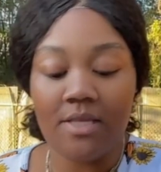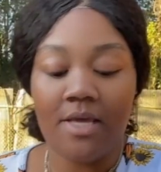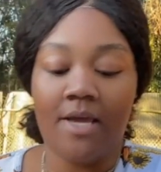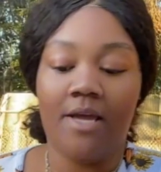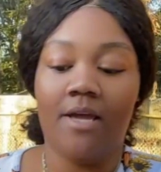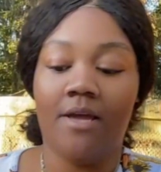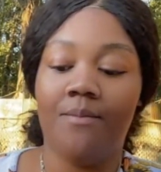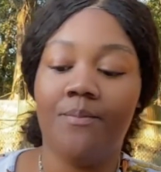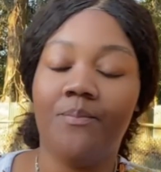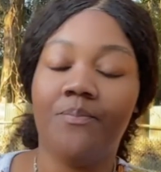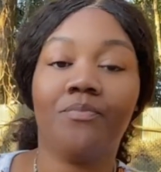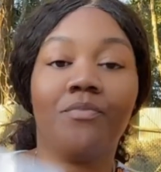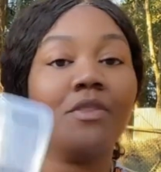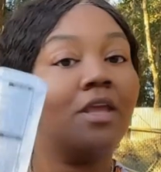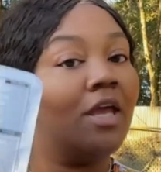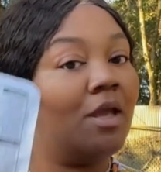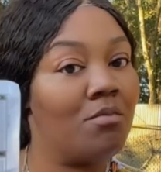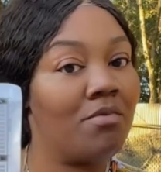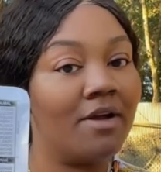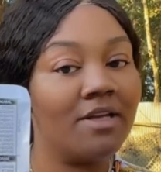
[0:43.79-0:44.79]
and
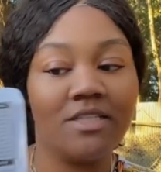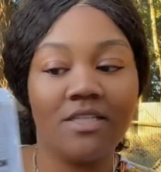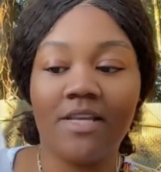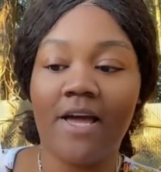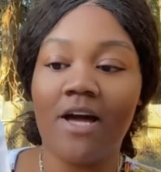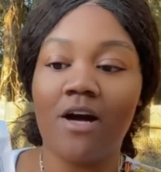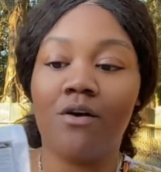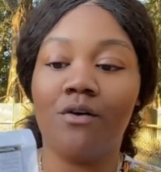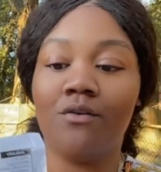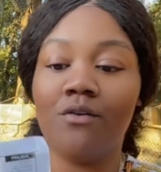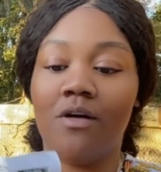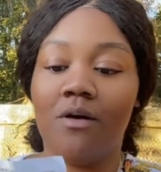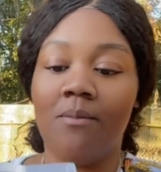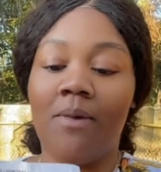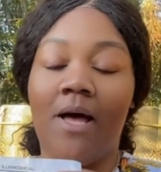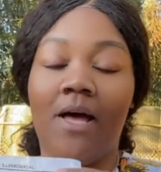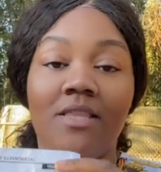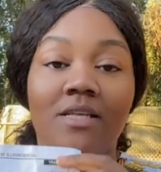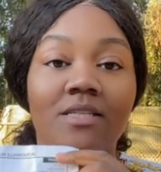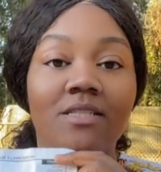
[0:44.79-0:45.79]
it breaks it down
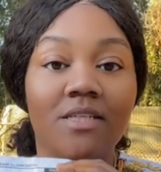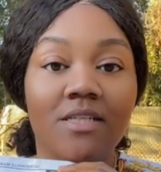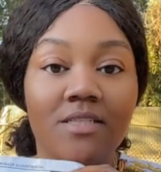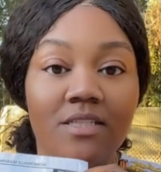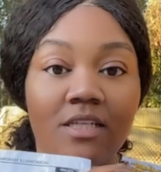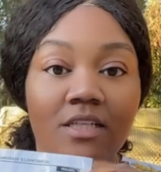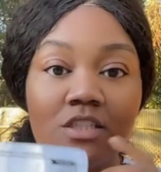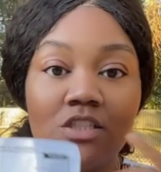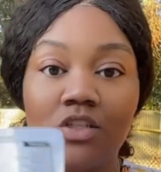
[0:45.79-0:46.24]
by the season.